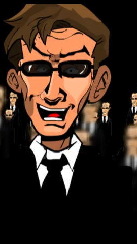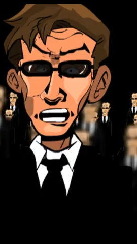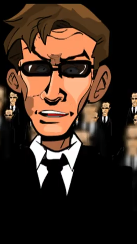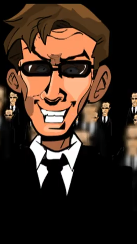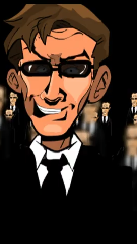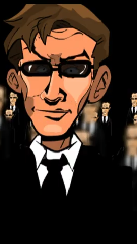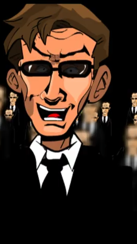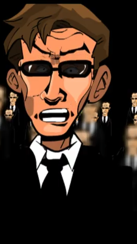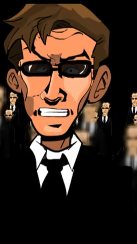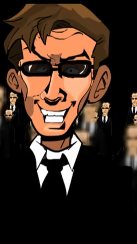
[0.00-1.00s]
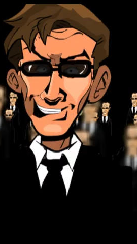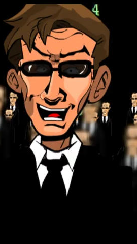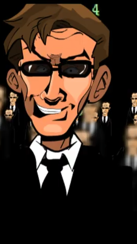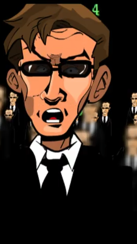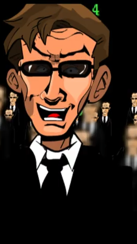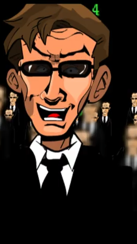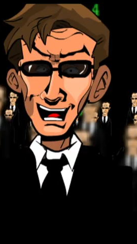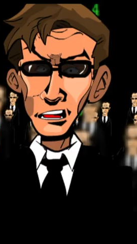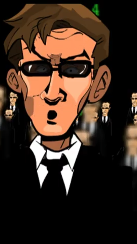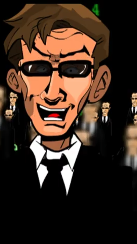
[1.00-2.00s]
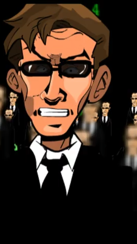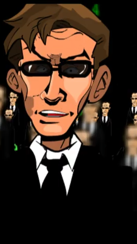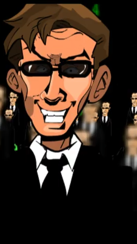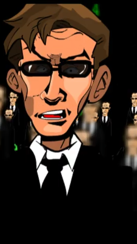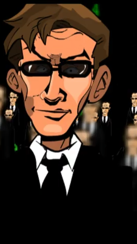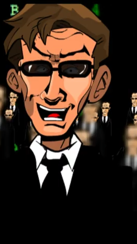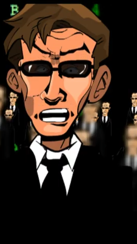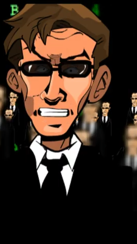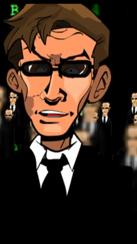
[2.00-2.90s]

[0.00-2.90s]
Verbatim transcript: we got them confused. We're working on getting them